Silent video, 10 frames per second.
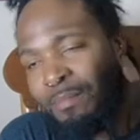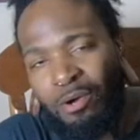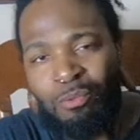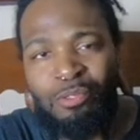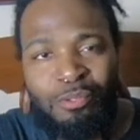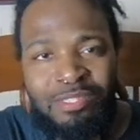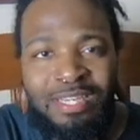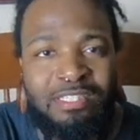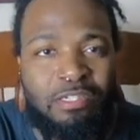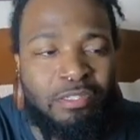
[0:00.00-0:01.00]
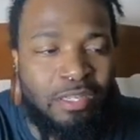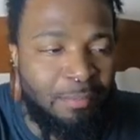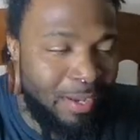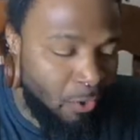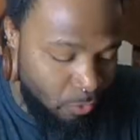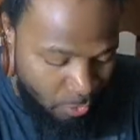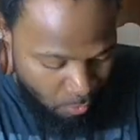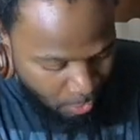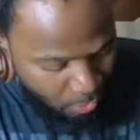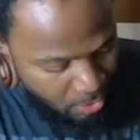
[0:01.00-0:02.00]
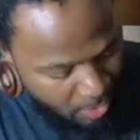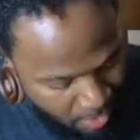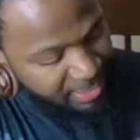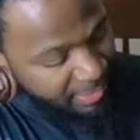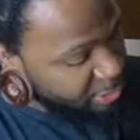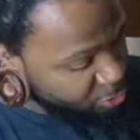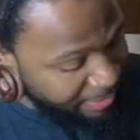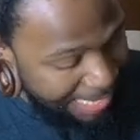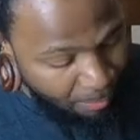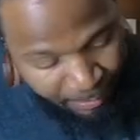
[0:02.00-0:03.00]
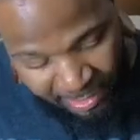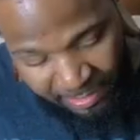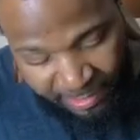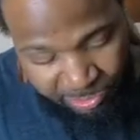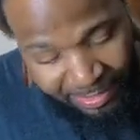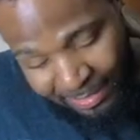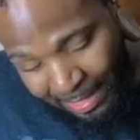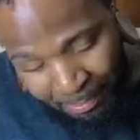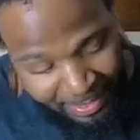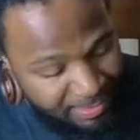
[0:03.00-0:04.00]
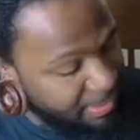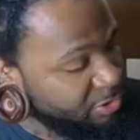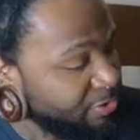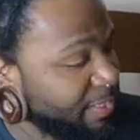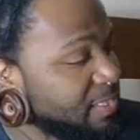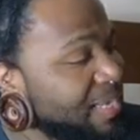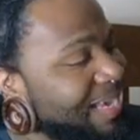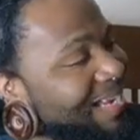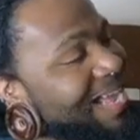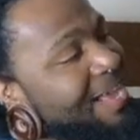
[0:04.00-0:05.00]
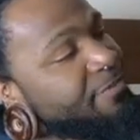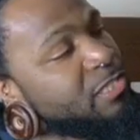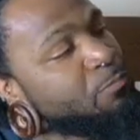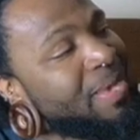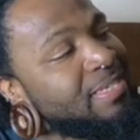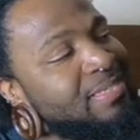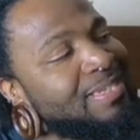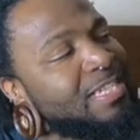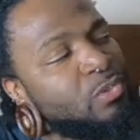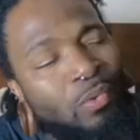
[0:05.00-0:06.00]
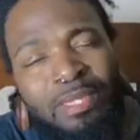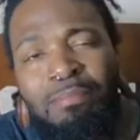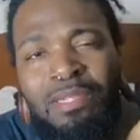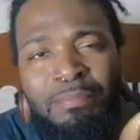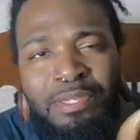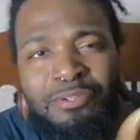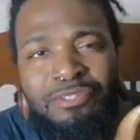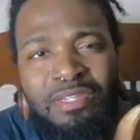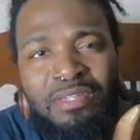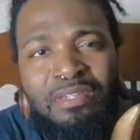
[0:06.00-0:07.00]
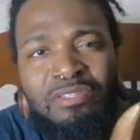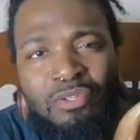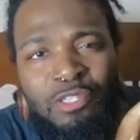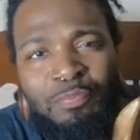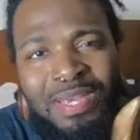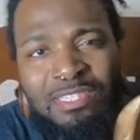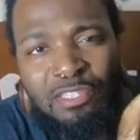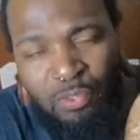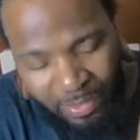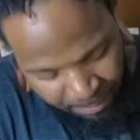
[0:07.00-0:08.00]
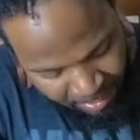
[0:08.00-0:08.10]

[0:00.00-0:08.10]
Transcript: on my own little tangent in my own little world. Six string, I went to six string because I play six strings, and I have the spacing at 20 millimeters. So the spacing is 20